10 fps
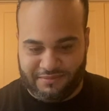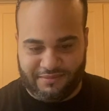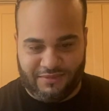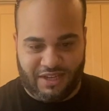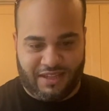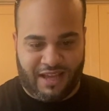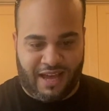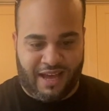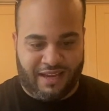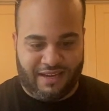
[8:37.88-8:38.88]
Look at
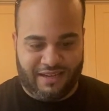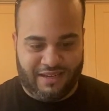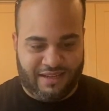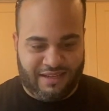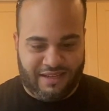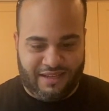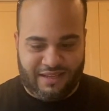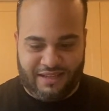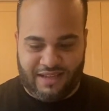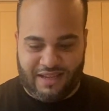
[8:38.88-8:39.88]
that.
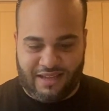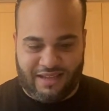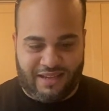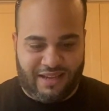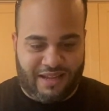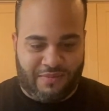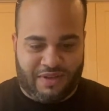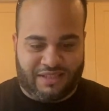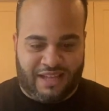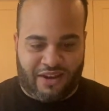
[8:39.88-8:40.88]
I'm
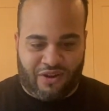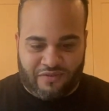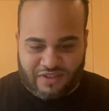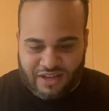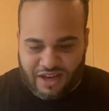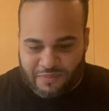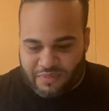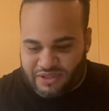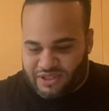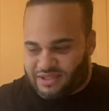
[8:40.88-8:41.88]
gonna slide it off to cut,
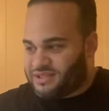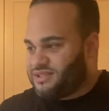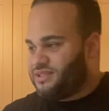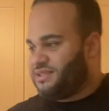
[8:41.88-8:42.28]
but just